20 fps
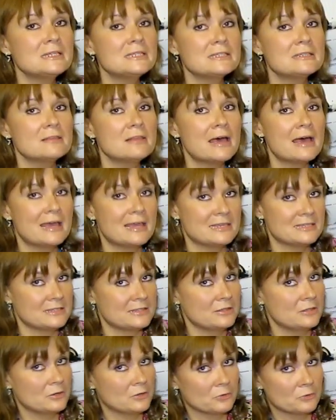slice
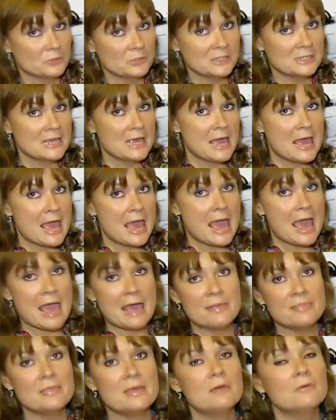those
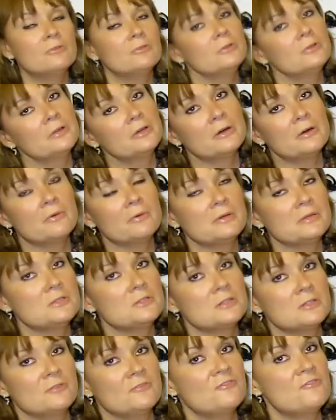and they will go
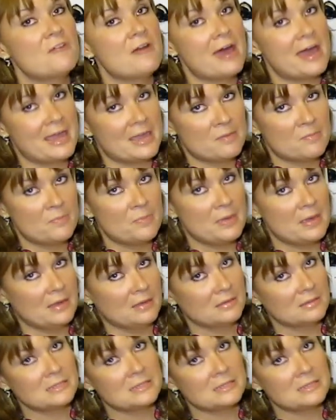into a frying pan,